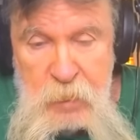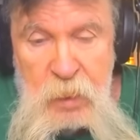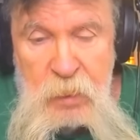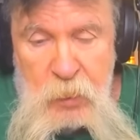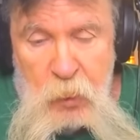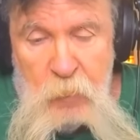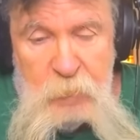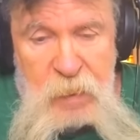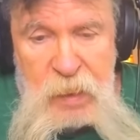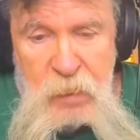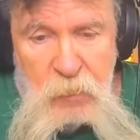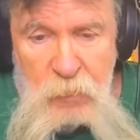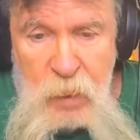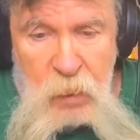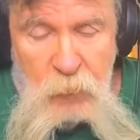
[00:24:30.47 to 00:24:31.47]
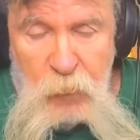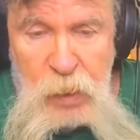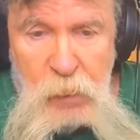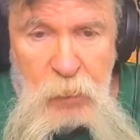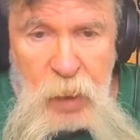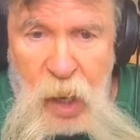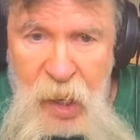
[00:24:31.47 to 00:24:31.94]
It could be a, a
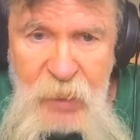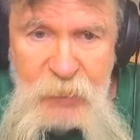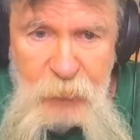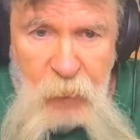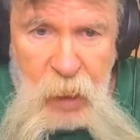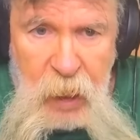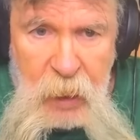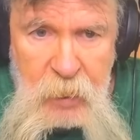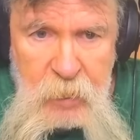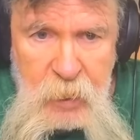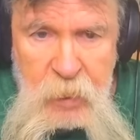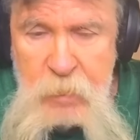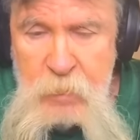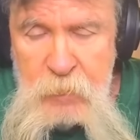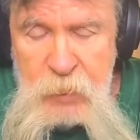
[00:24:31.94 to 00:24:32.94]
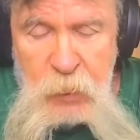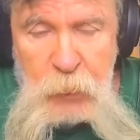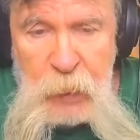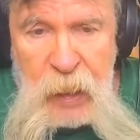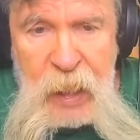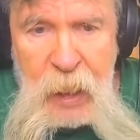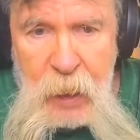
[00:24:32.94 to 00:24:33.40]
real contract. They could do
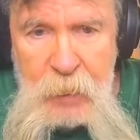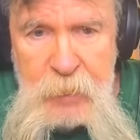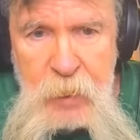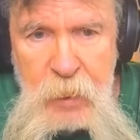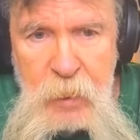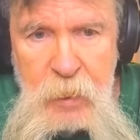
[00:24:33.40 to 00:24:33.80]
that.